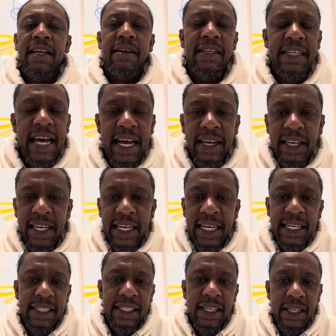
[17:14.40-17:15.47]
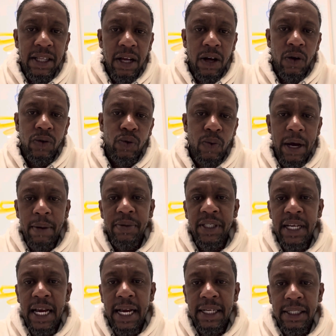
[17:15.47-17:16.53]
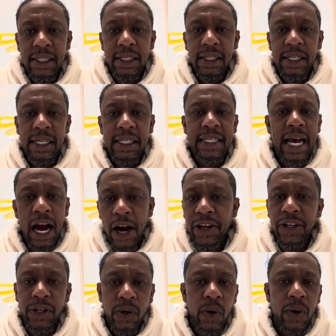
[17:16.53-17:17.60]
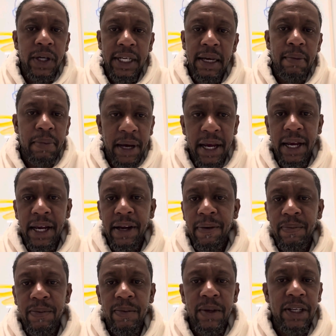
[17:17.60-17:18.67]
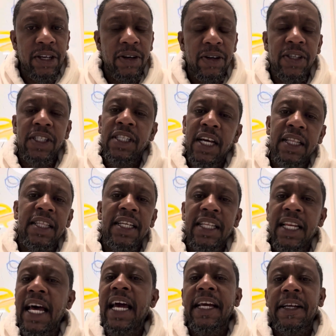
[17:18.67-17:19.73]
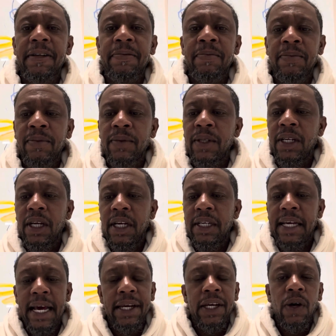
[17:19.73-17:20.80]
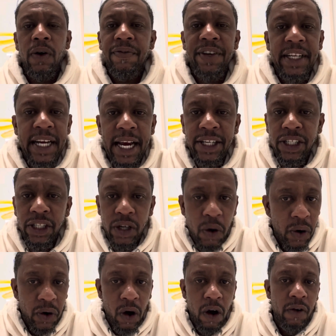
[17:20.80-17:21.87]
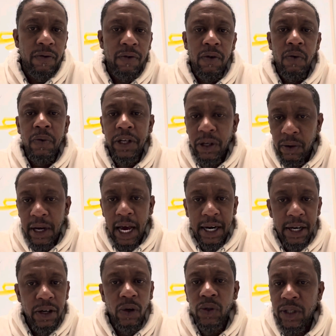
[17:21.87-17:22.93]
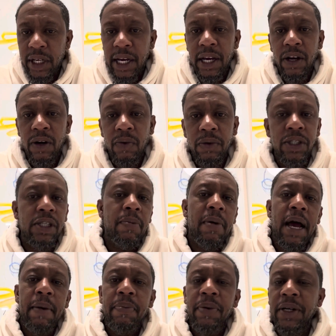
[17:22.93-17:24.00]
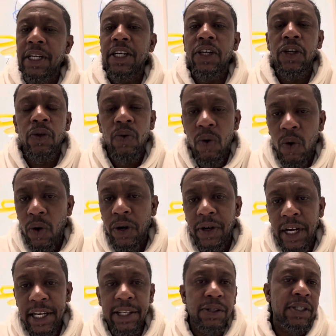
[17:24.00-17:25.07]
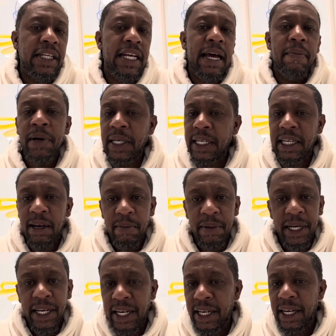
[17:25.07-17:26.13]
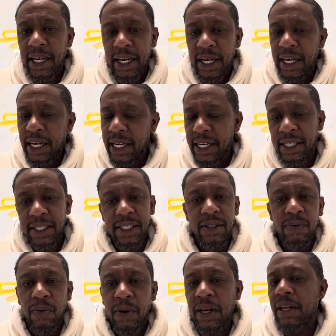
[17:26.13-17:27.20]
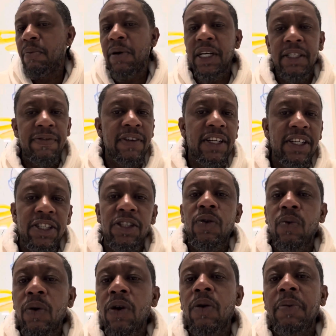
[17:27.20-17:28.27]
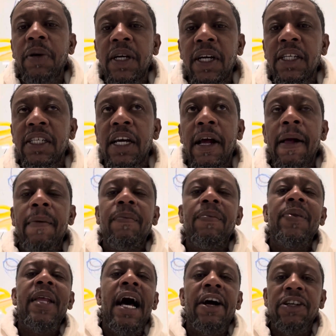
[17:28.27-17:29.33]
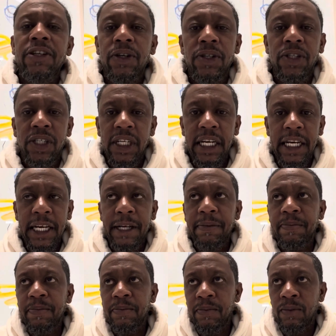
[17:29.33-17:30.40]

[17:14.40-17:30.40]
That link to those websites is how you're going to get paid. There is nothing like that notification going off when you got a new sale, when somebody put in a new order and you see that money coming in. It is one of the best feelings in the world, because now you're seeing